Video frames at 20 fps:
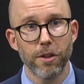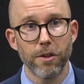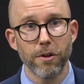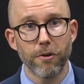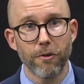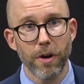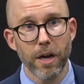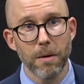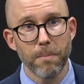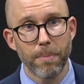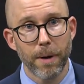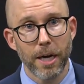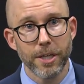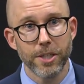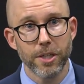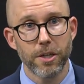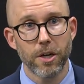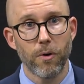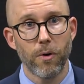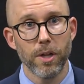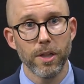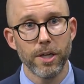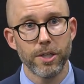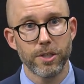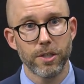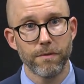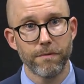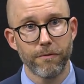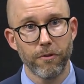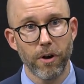The Green Budget
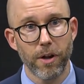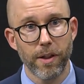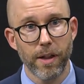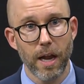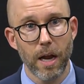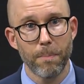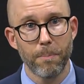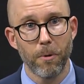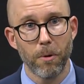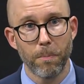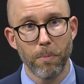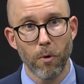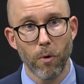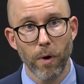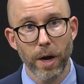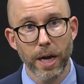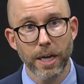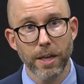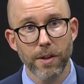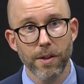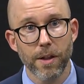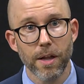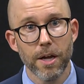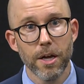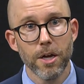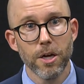Coalition, for example, points